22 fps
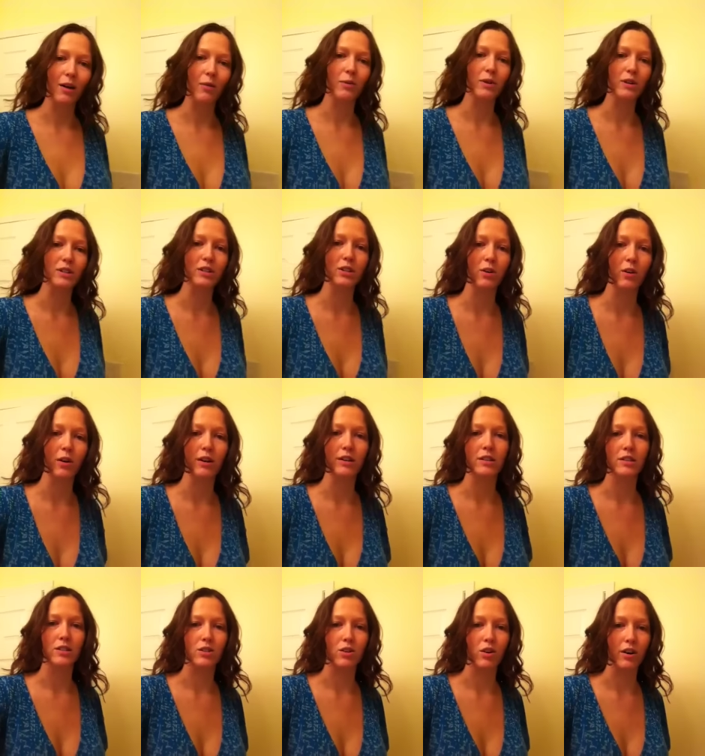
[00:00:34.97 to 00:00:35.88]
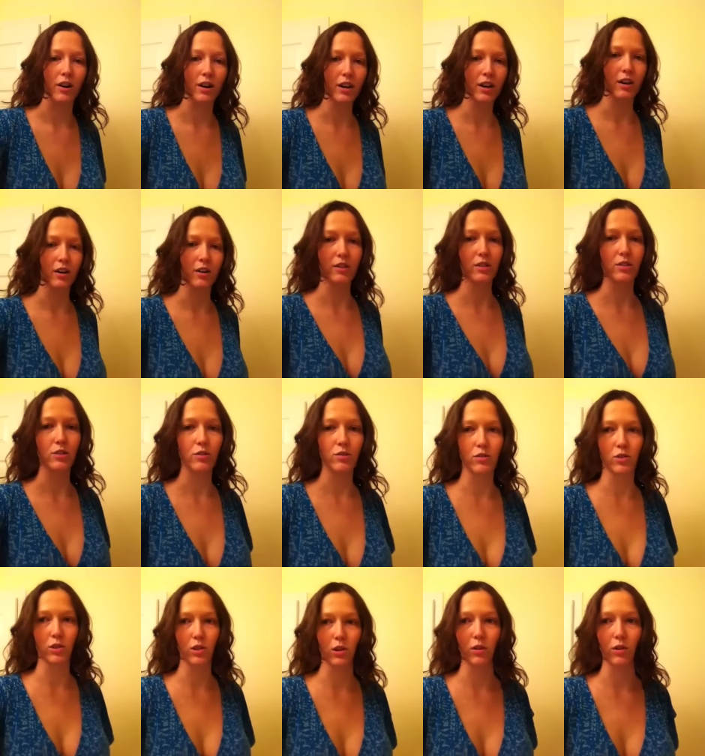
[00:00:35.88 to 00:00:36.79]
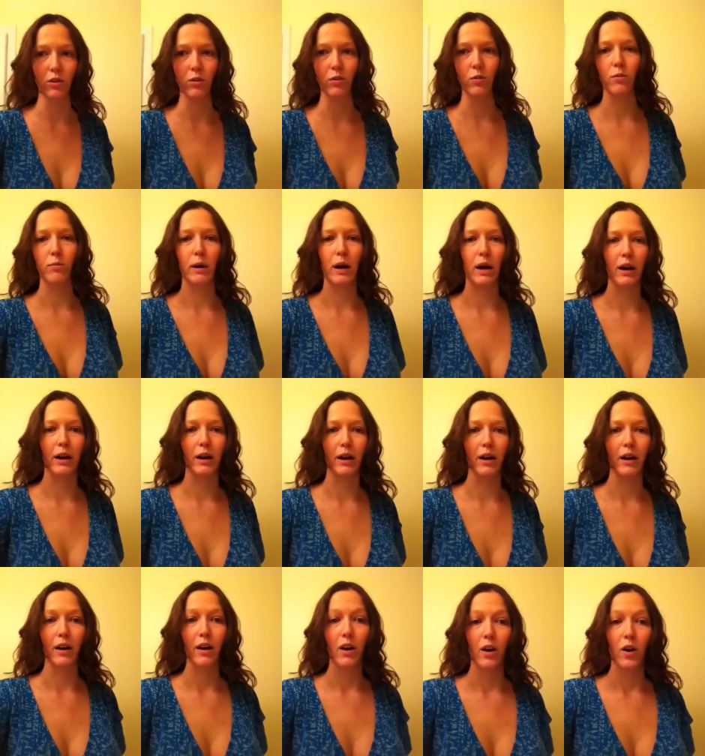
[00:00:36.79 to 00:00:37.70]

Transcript: I wanted to go ahead and start in here to show you my